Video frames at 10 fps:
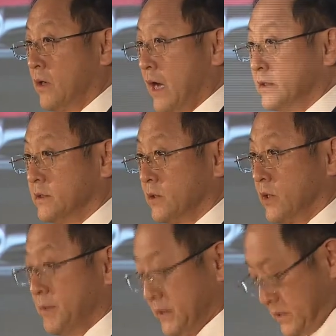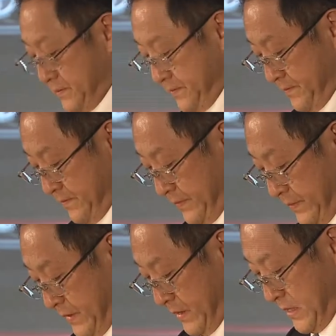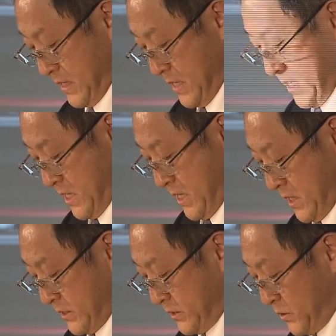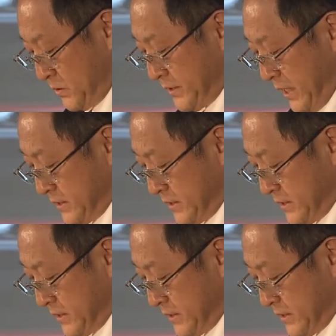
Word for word: the first step towards sustainable growth.